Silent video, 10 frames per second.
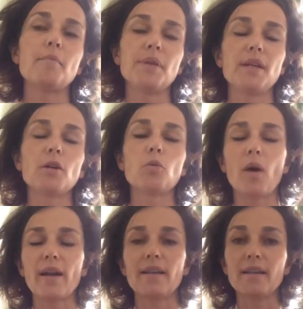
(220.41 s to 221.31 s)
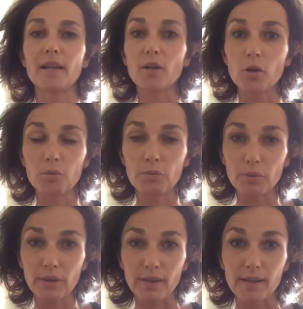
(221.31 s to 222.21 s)
being quiet and going
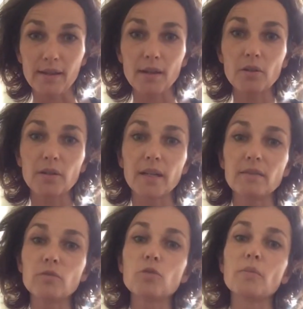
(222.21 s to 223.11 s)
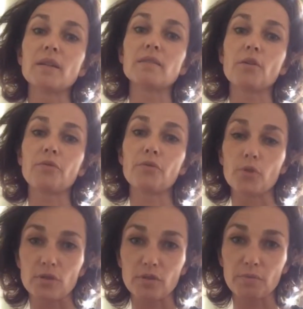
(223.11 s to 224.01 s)
within and connecting to myself
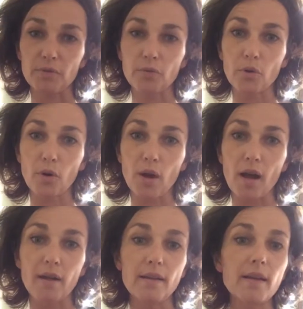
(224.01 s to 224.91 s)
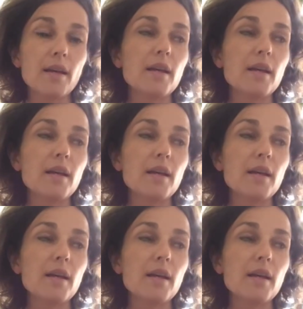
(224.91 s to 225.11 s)
first before I